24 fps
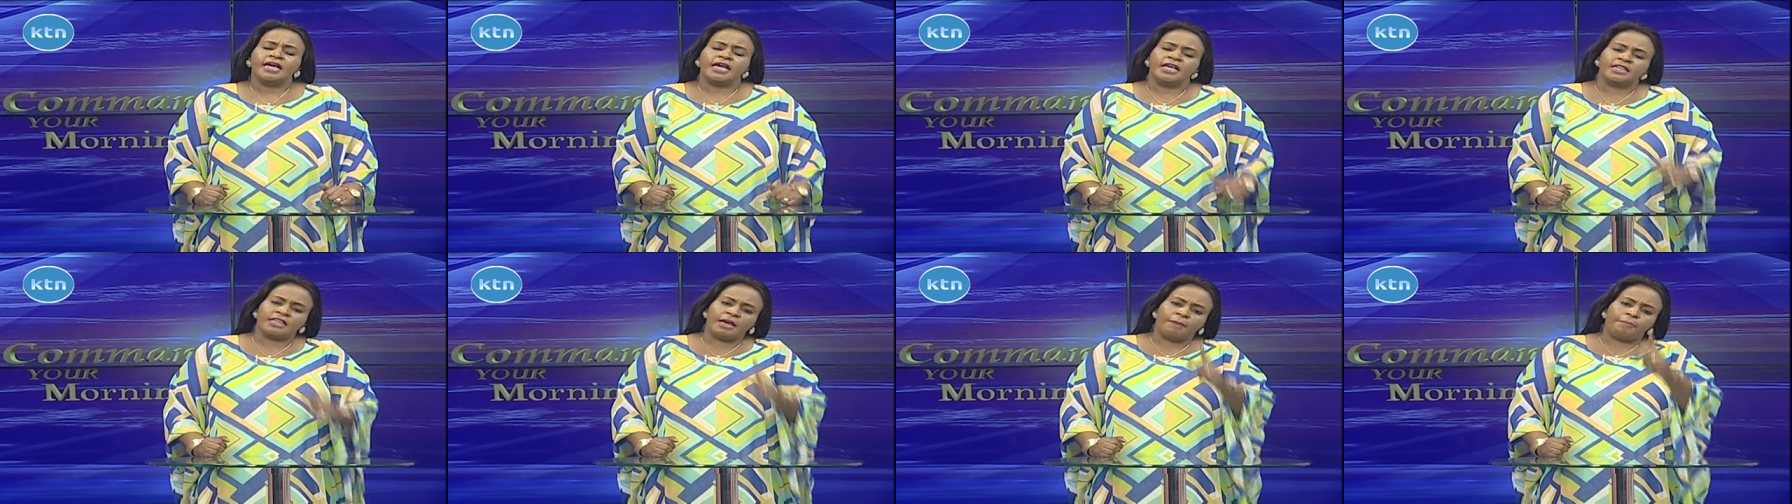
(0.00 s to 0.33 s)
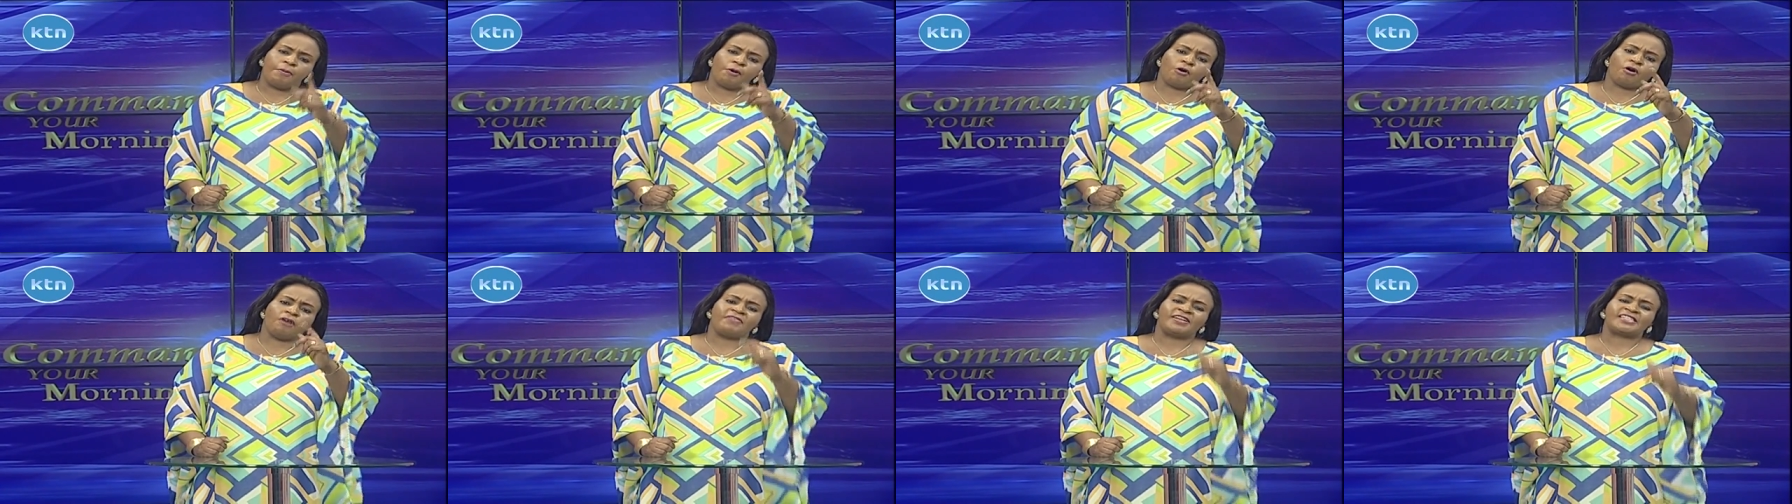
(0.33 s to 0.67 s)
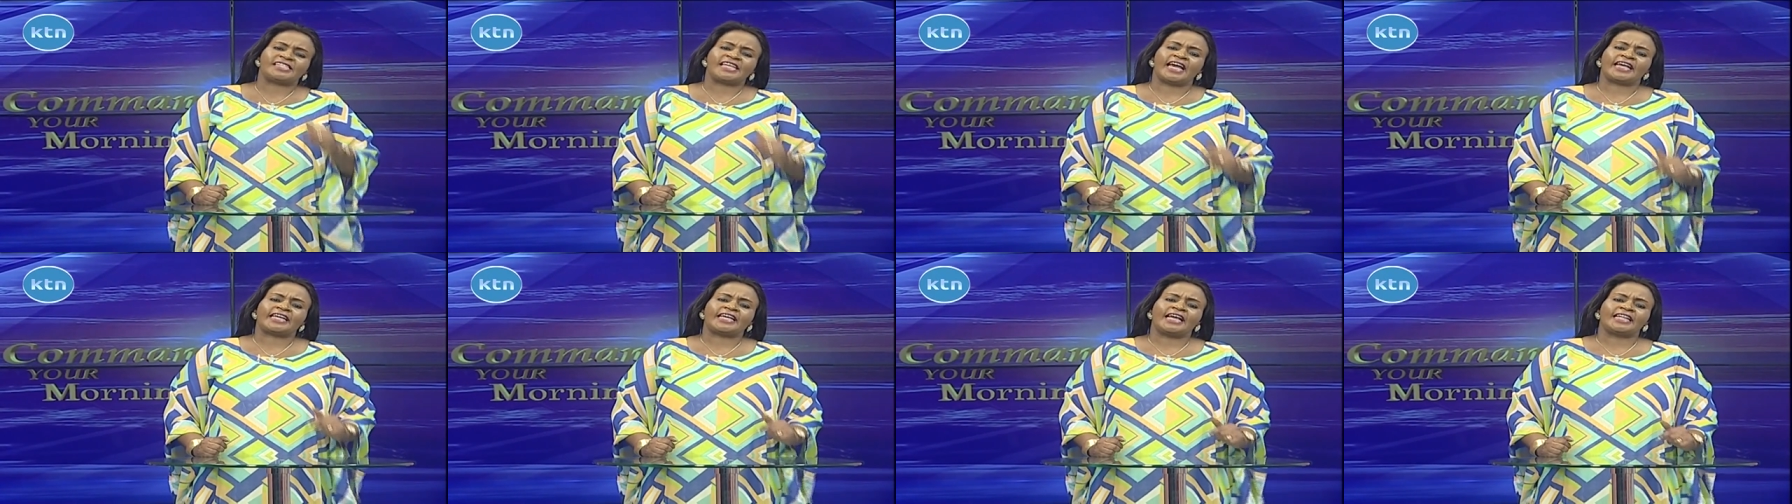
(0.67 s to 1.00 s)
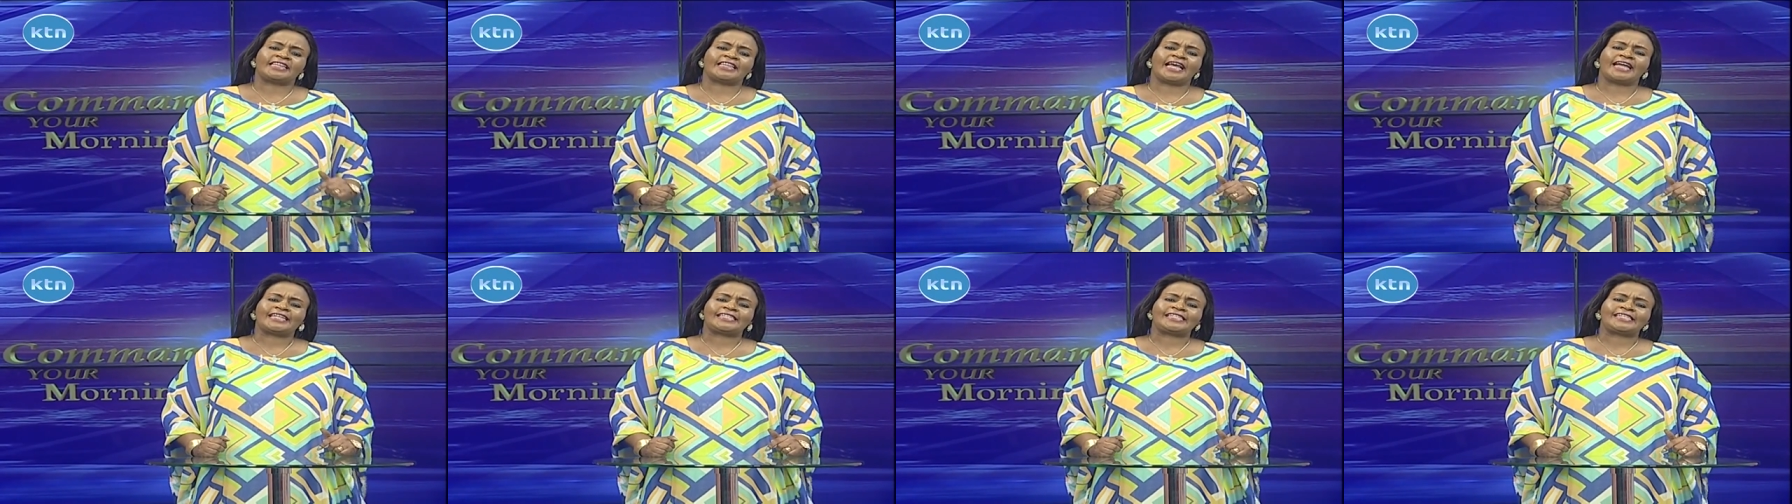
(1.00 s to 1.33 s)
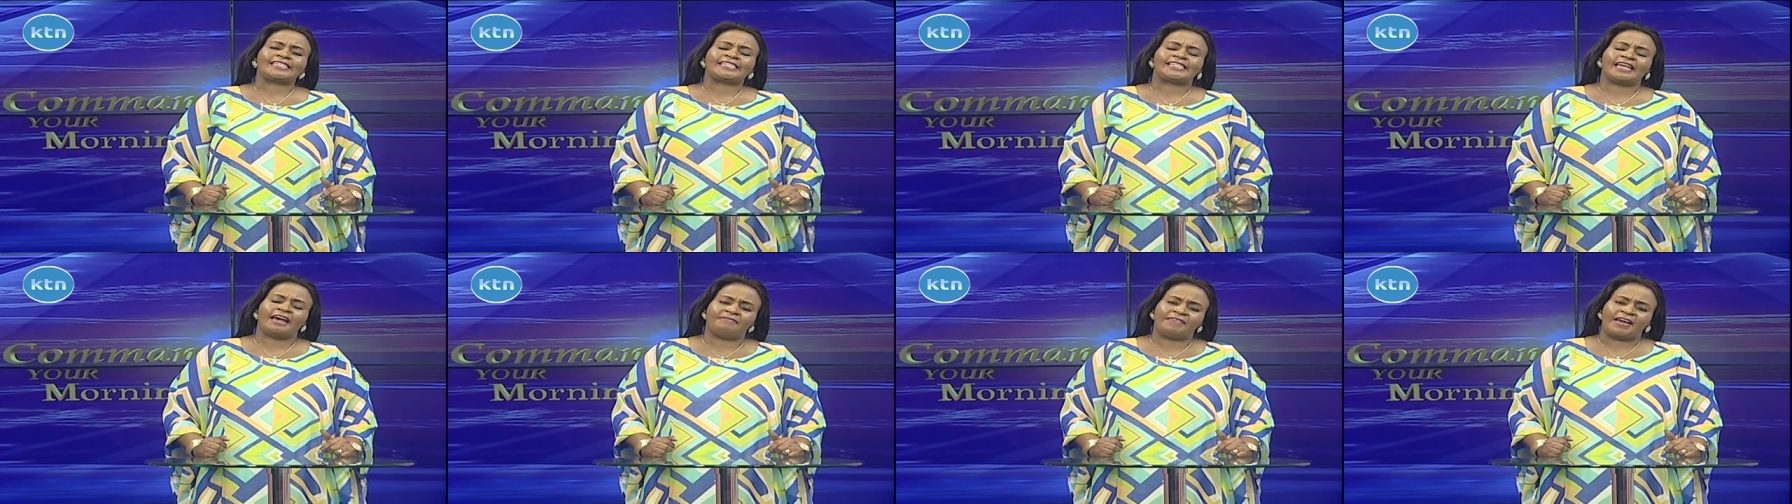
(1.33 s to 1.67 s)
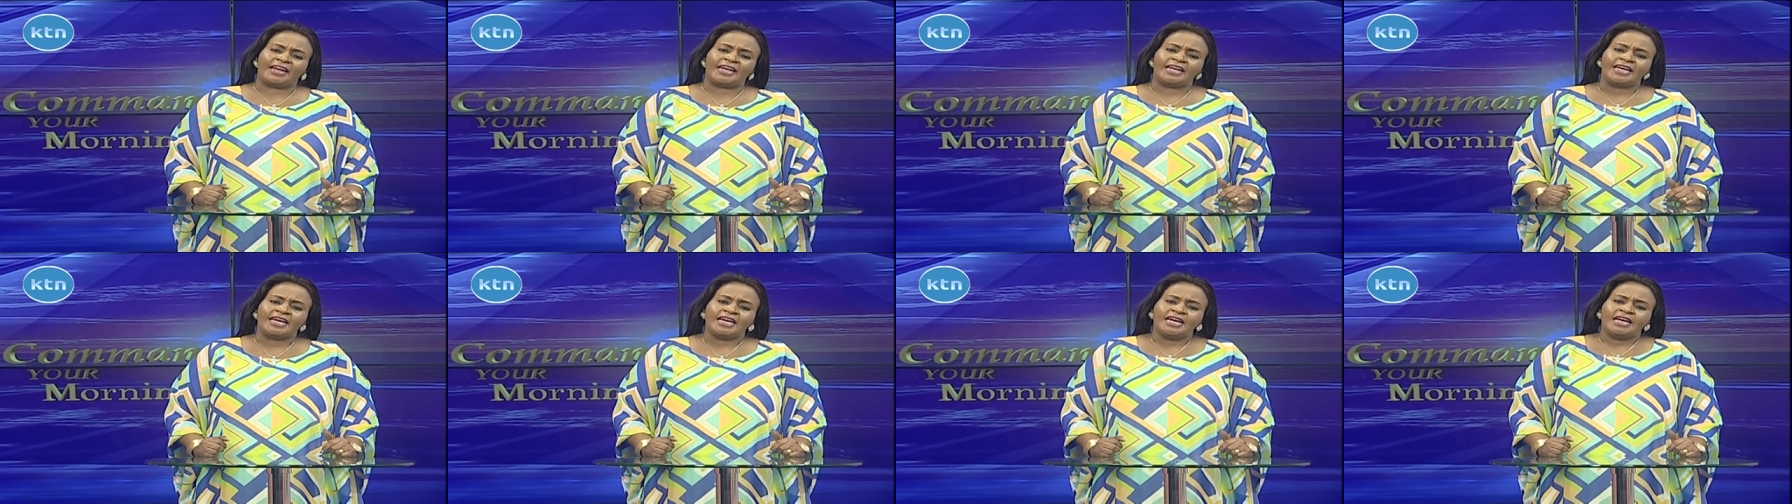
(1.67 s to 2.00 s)
in the book of Ezekiel
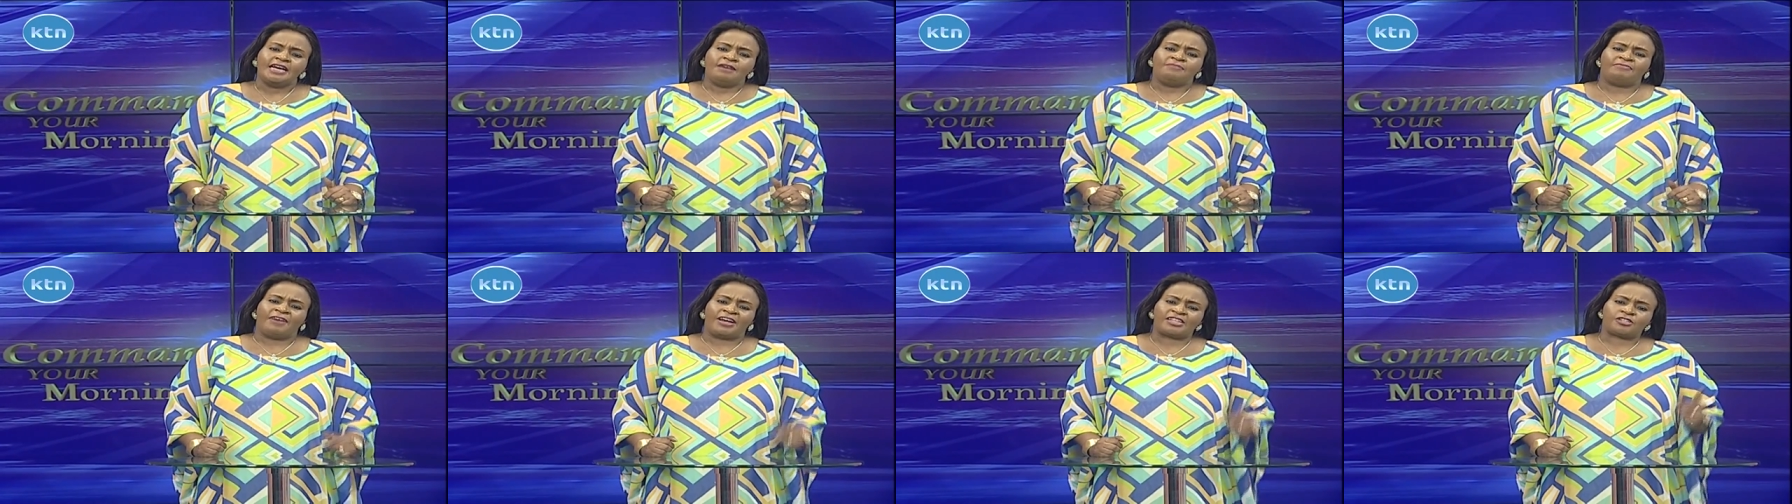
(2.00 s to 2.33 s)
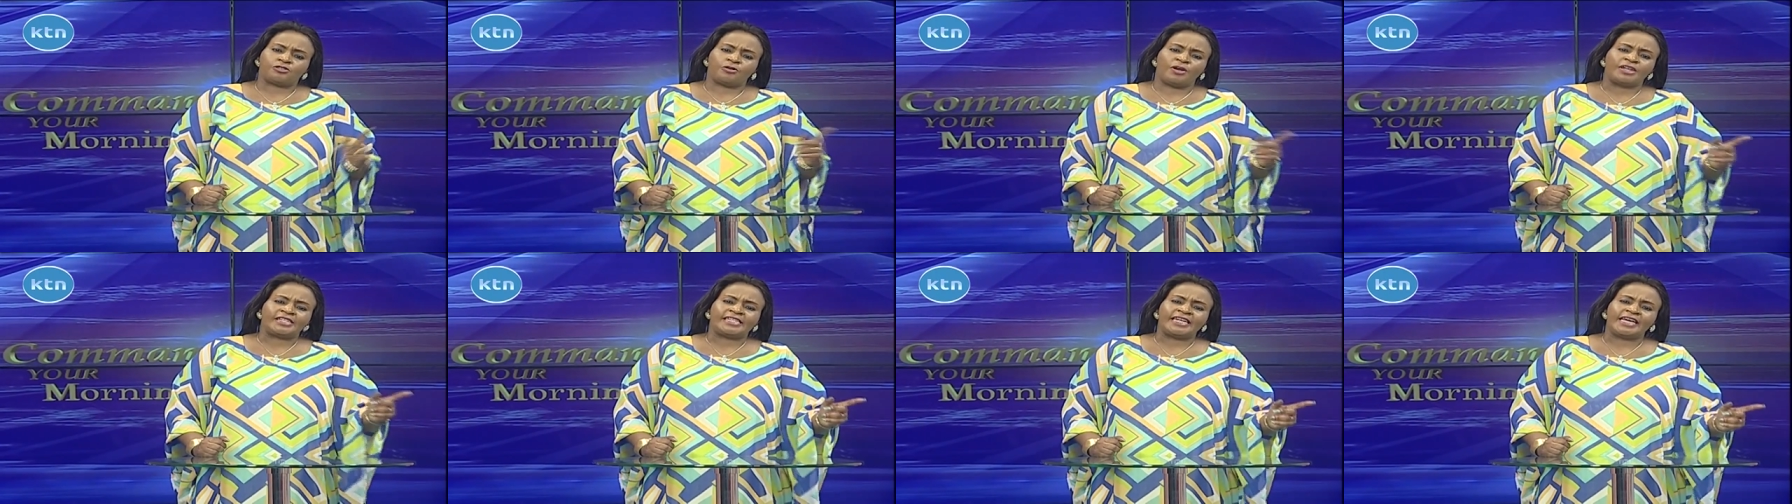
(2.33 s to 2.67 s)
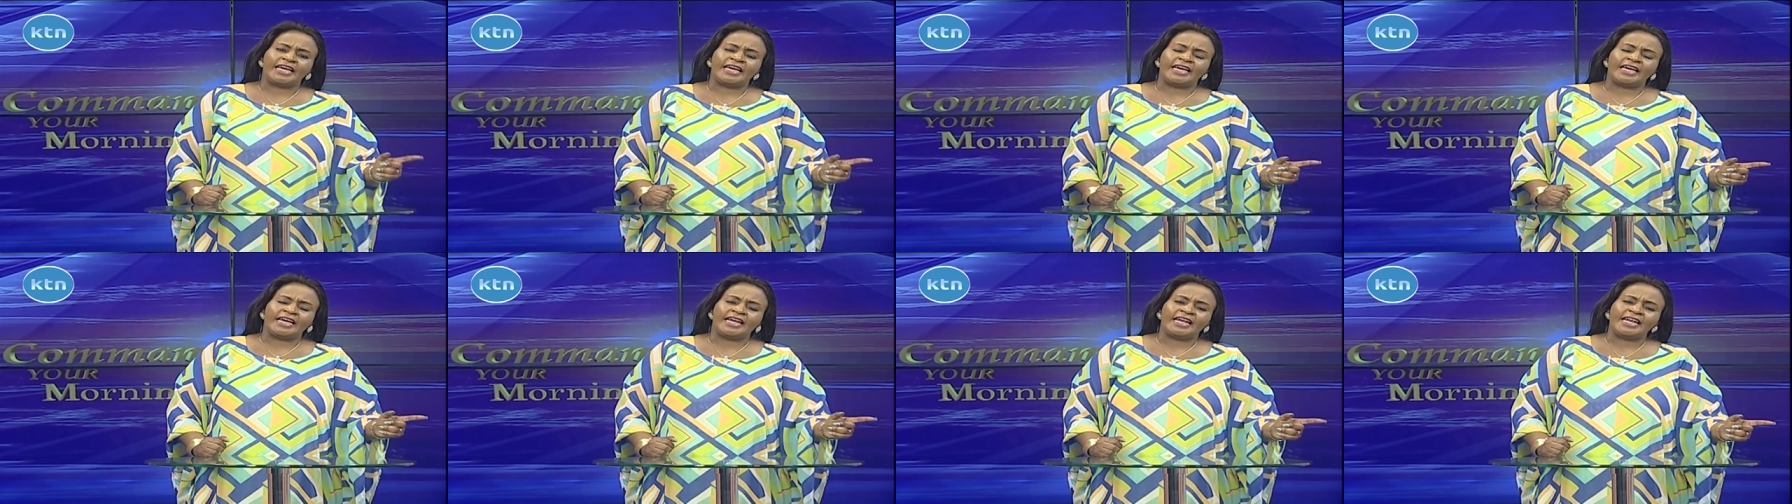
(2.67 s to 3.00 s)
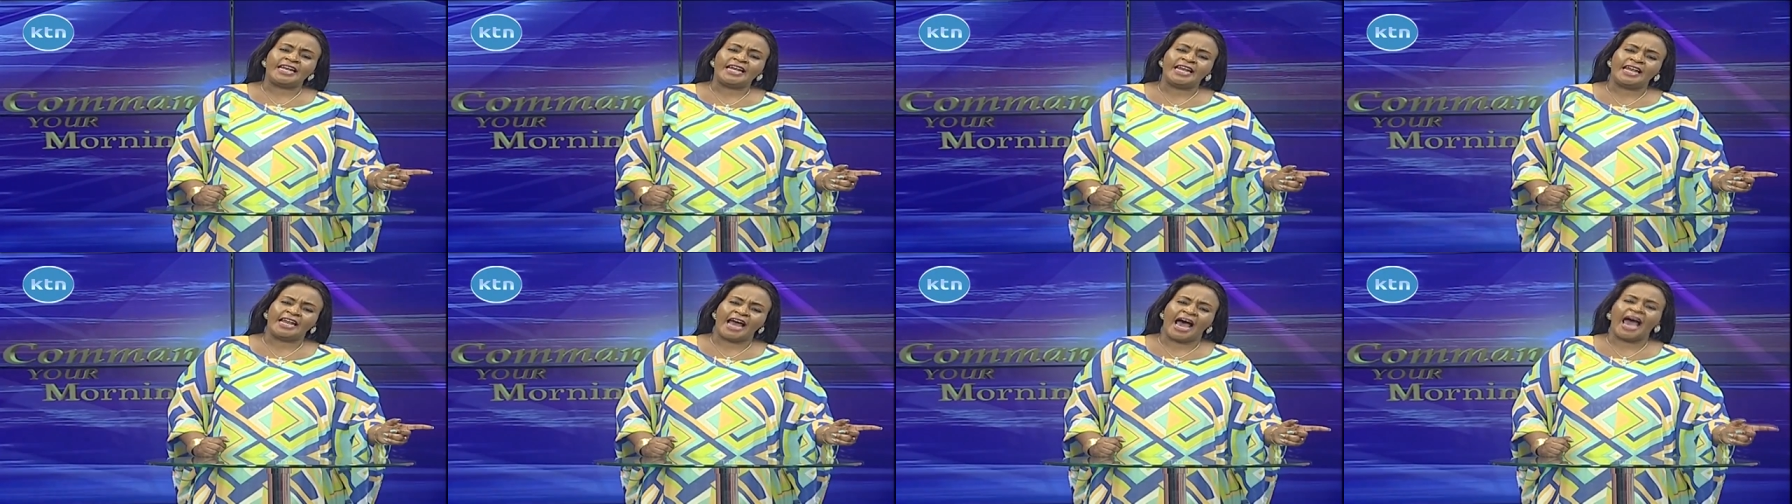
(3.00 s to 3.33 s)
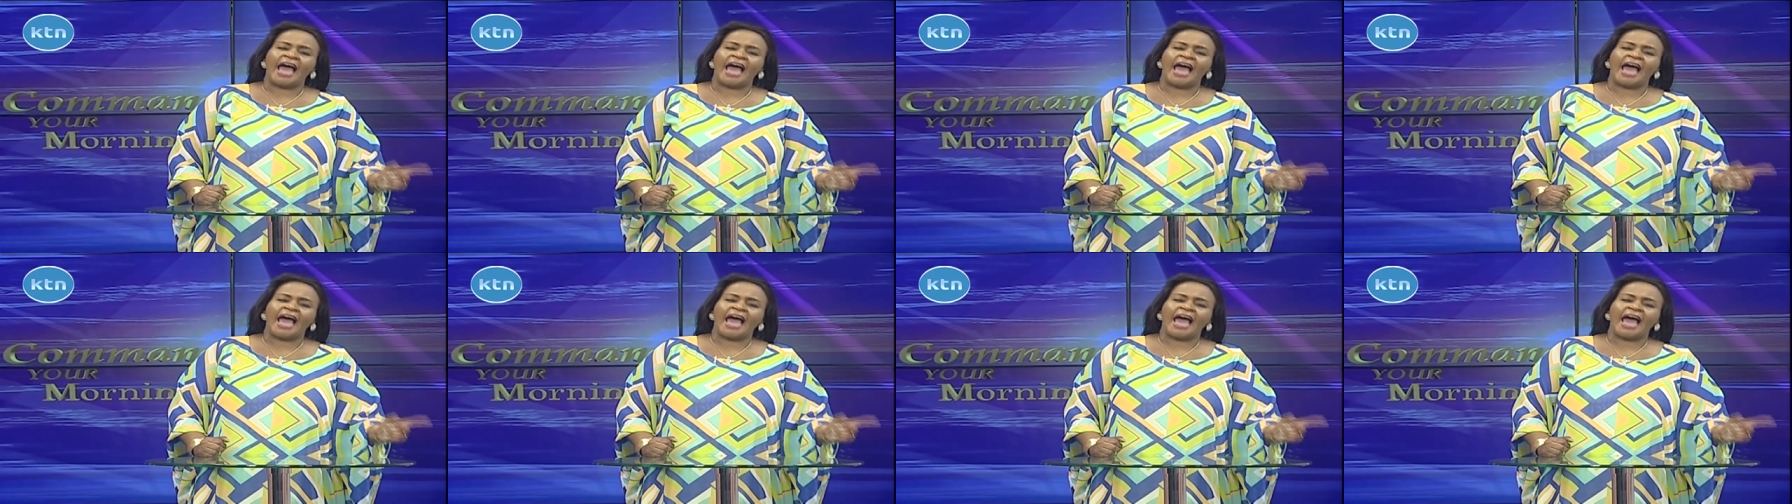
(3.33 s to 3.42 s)
37, verse 29